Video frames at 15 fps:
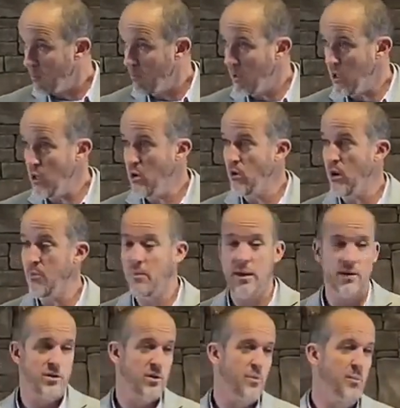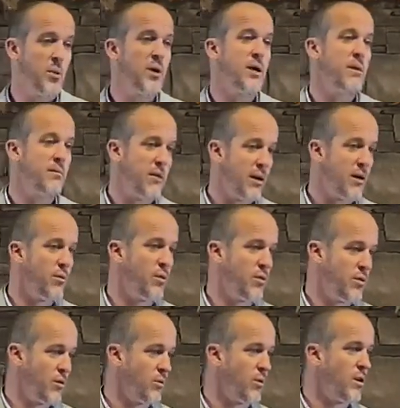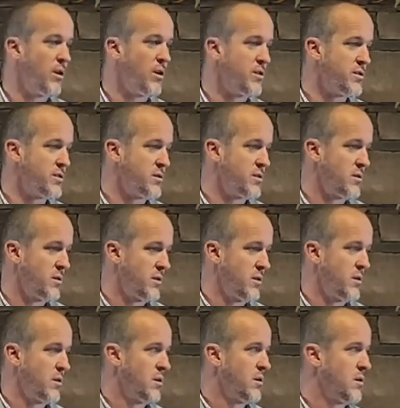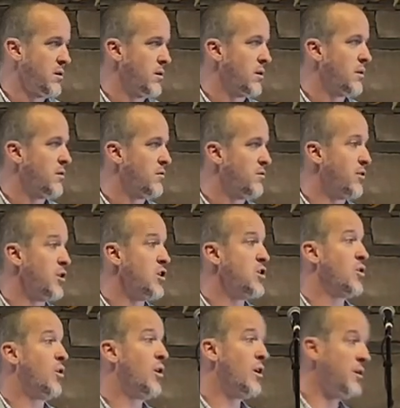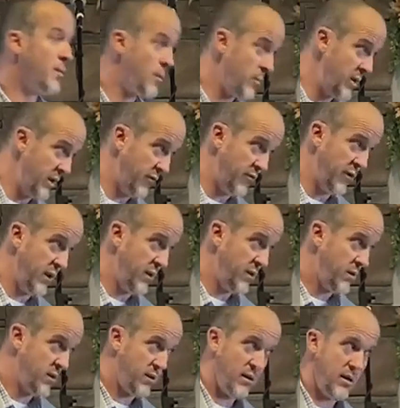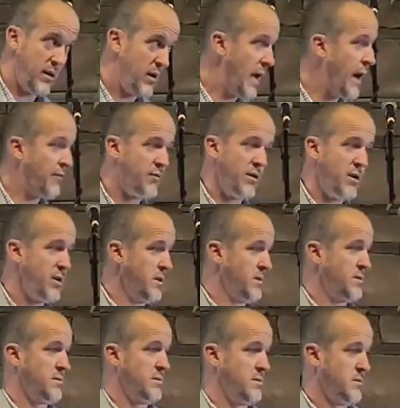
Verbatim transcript: but you are meant to put him there with your words for your benefit, not for his.